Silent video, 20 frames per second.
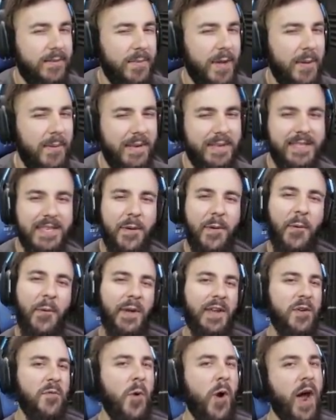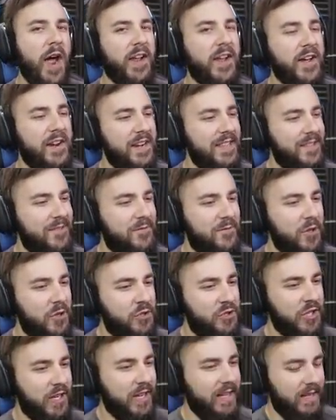Maybe it's something we can work on in the
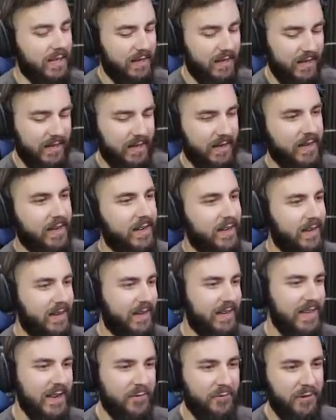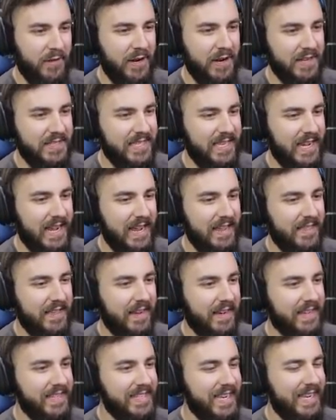future. Definitely not today, though,
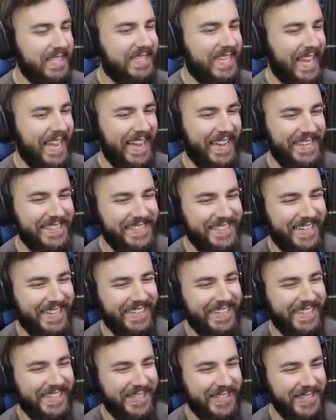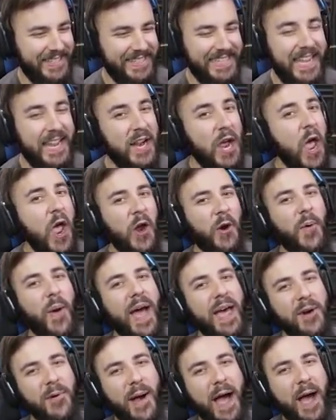because that sounds like it could take
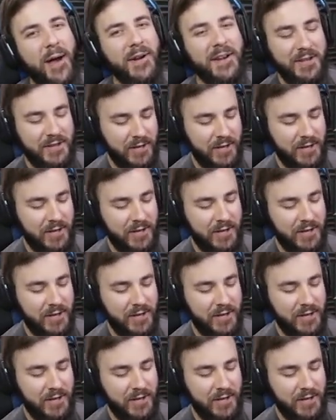quite a while to